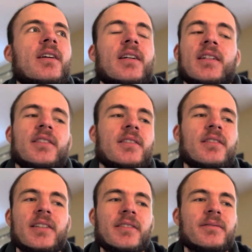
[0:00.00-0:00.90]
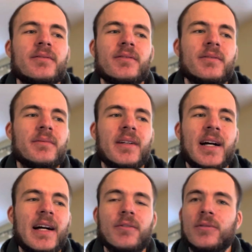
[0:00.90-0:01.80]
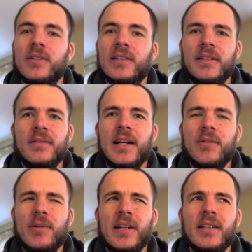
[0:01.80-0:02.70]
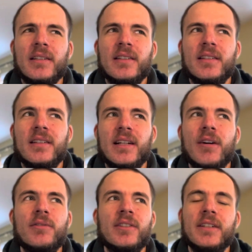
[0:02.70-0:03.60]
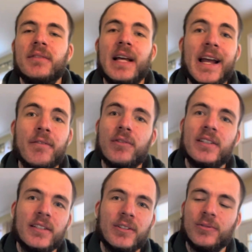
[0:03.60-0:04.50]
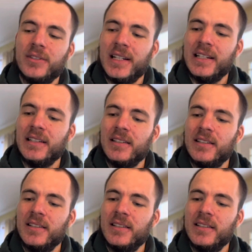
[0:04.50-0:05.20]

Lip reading: It's just like, I don't want to live that way. I want to live every single day